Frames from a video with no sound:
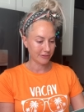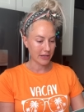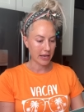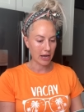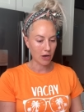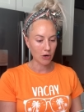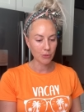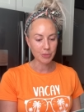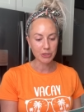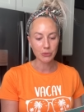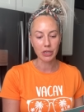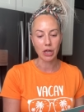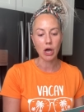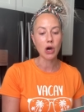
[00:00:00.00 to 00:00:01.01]
And I hope you
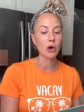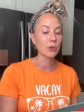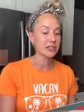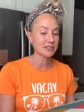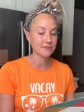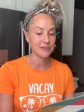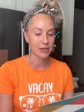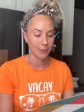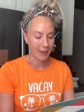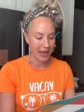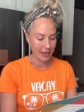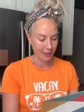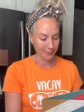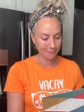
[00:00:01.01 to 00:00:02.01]
will always feel mine.